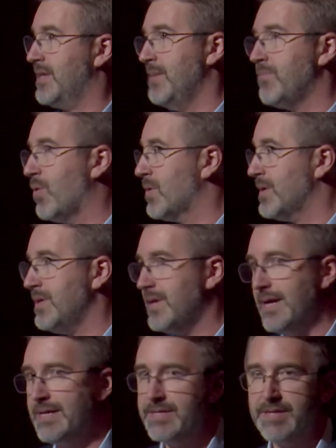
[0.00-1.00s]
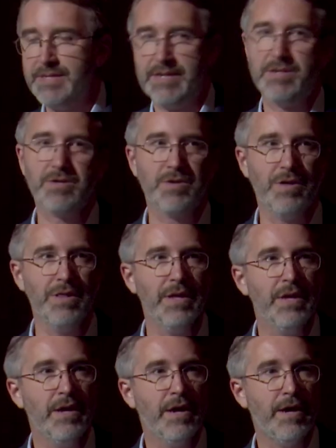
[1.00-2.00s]
important as the technical
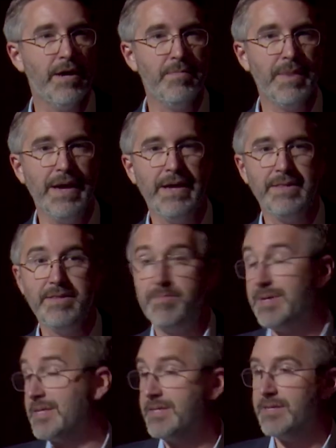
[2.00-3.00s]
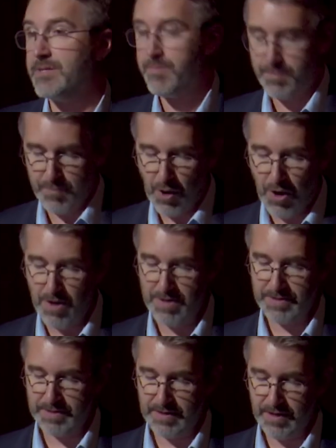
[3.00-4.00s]
and the business
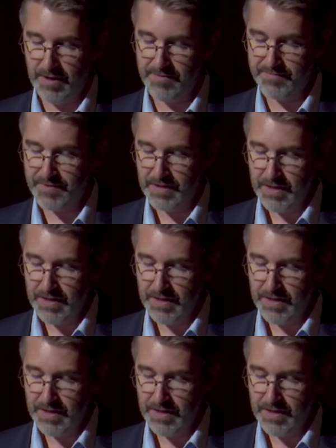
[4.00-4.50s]
part of